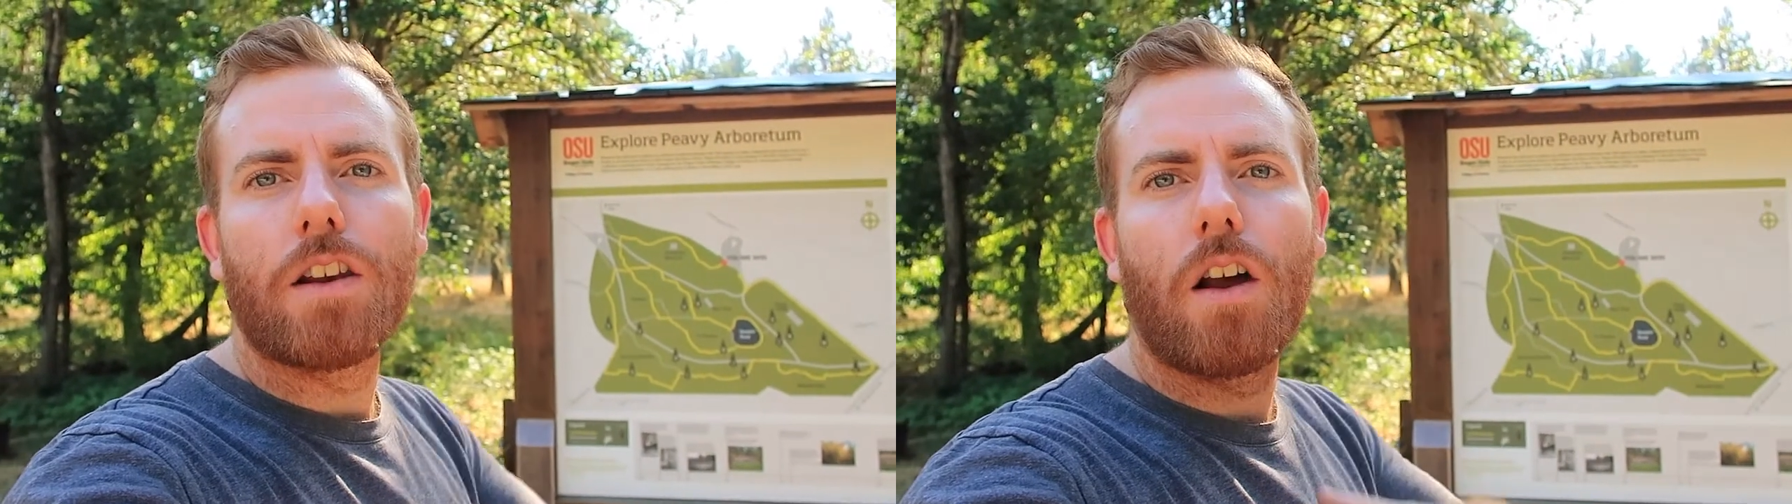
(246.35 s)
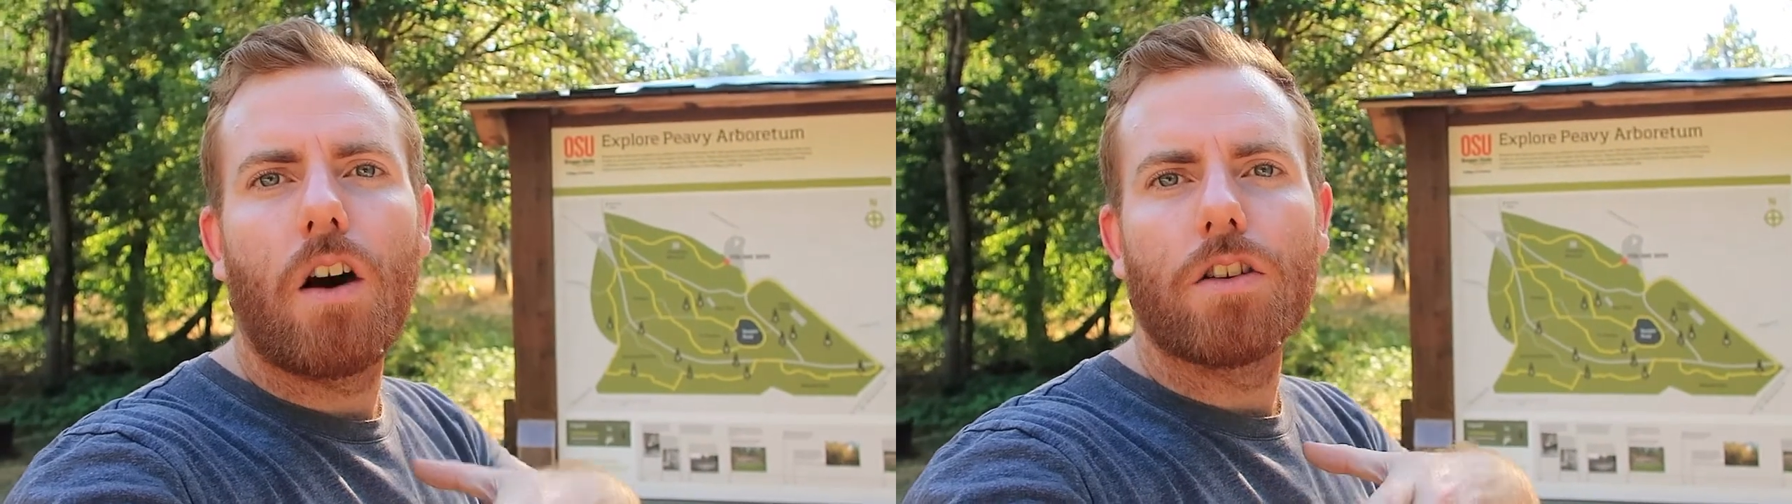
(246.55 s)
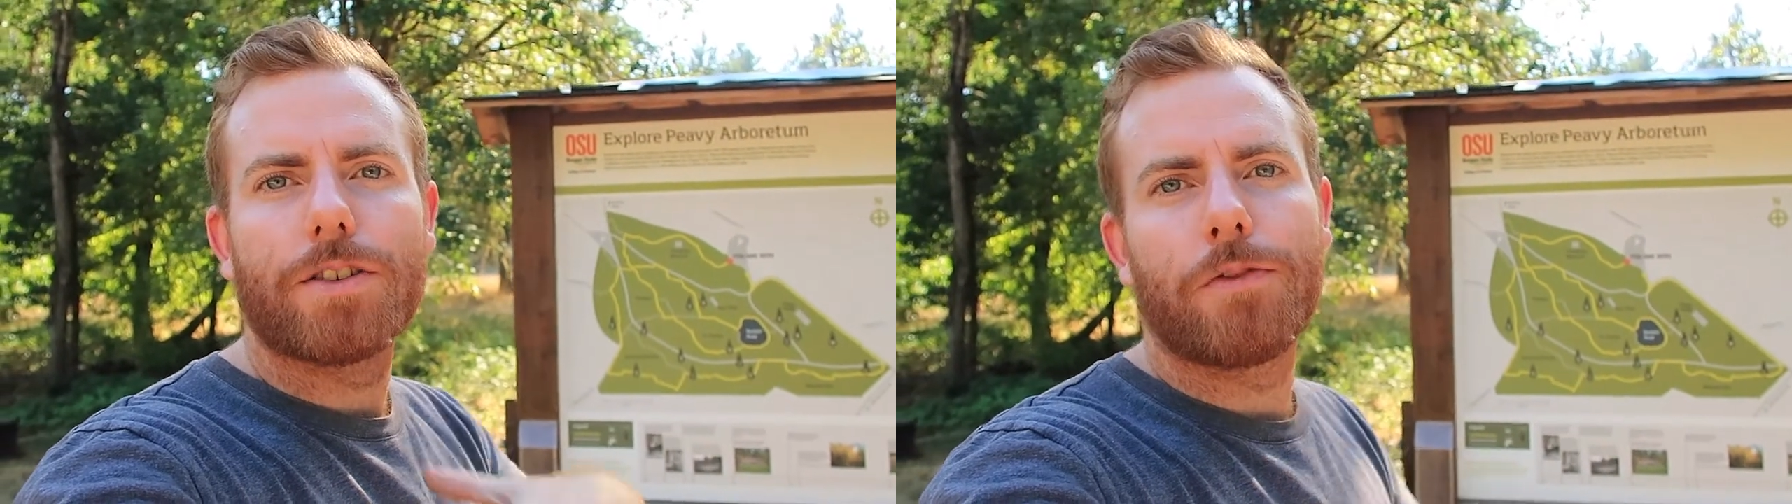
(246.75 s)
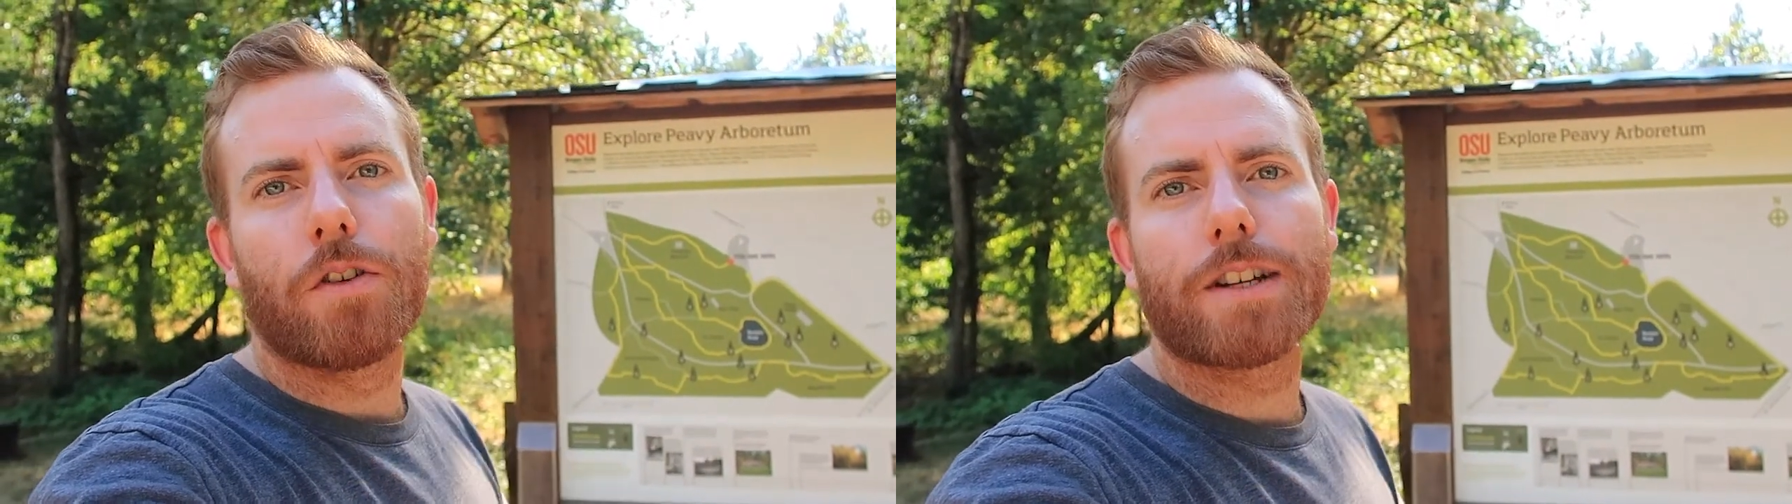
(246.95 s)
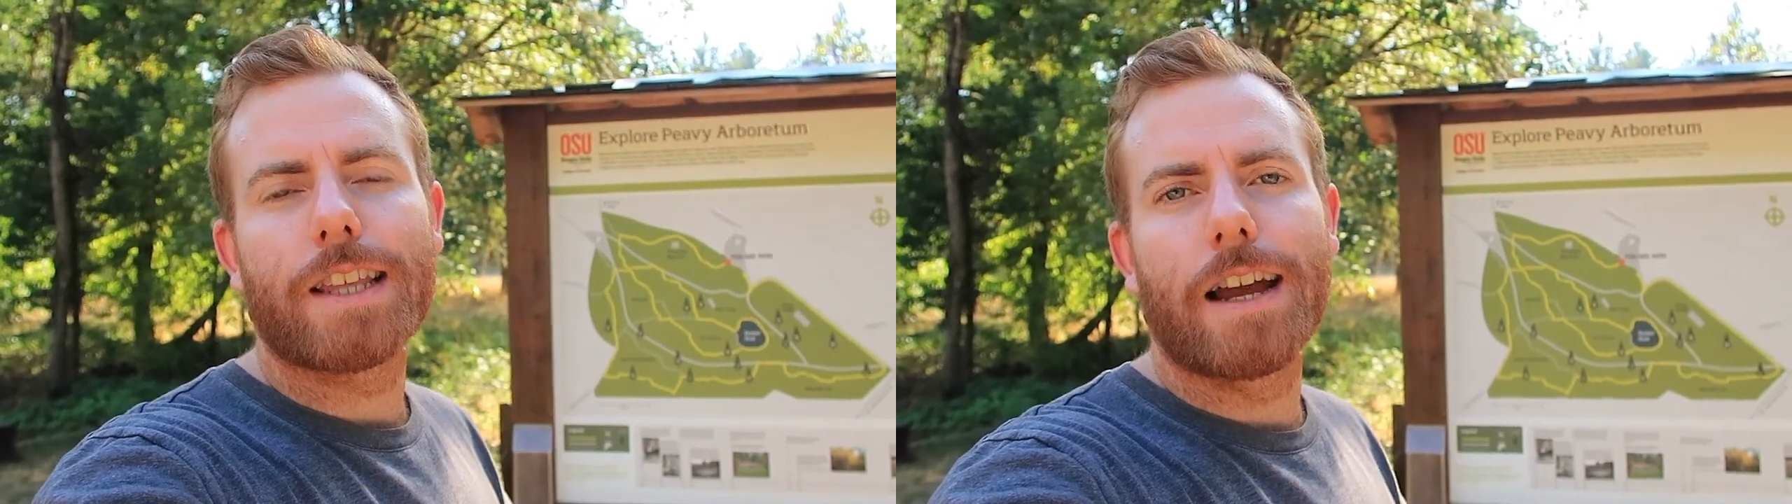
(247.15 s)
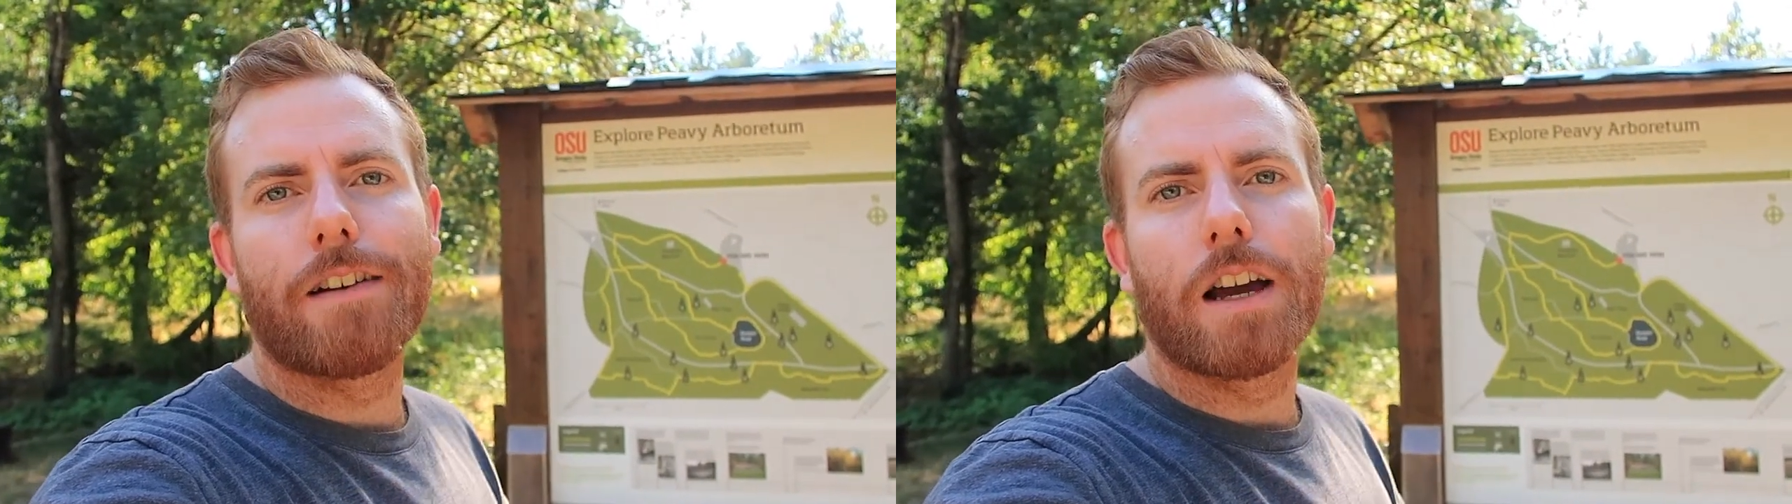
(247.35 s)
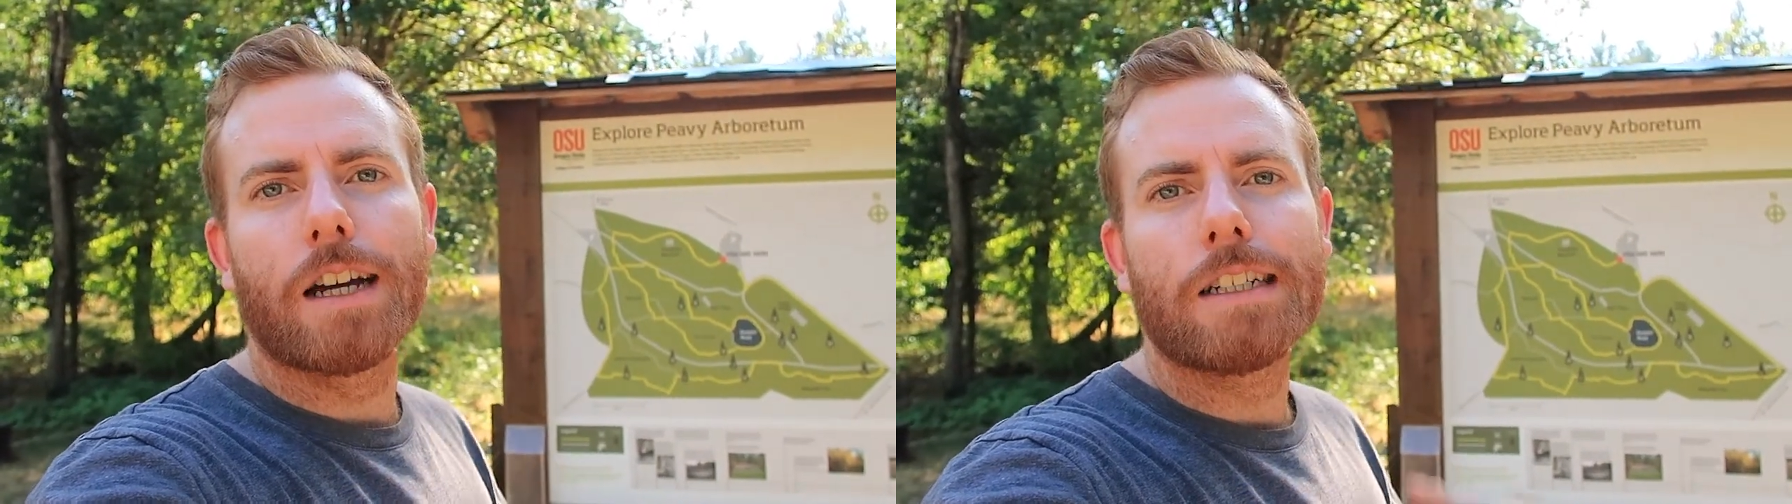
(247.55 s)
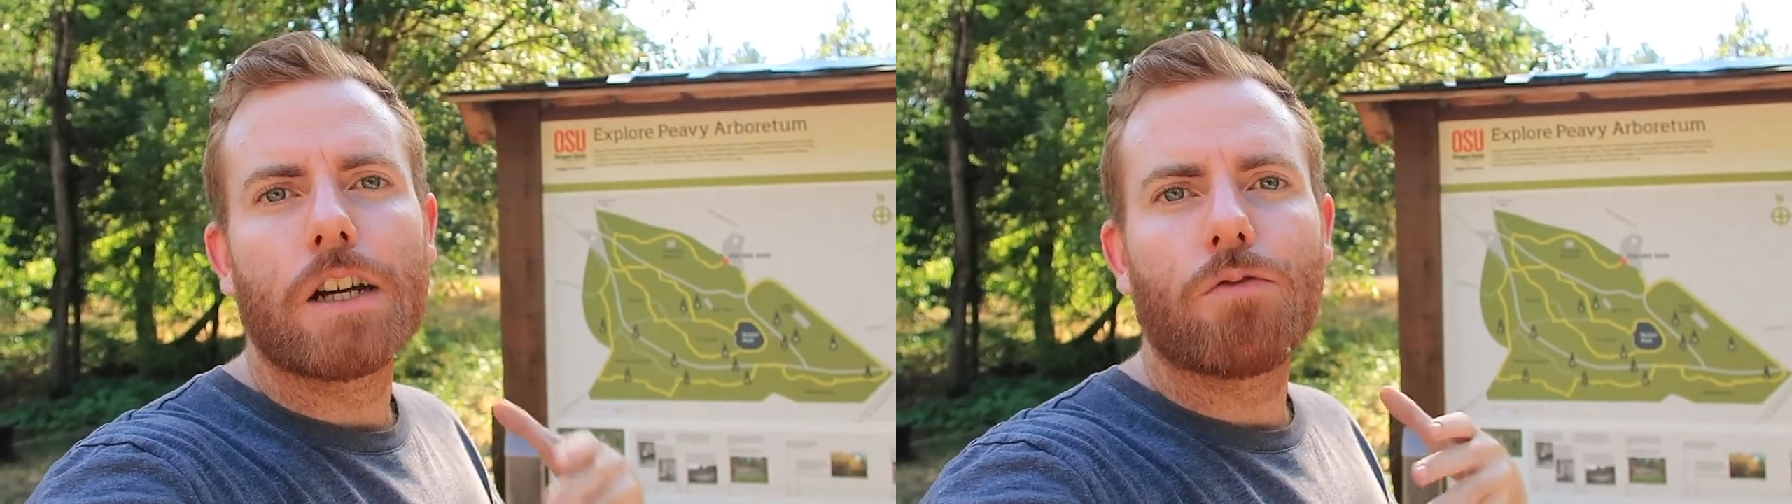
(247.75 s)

large forest area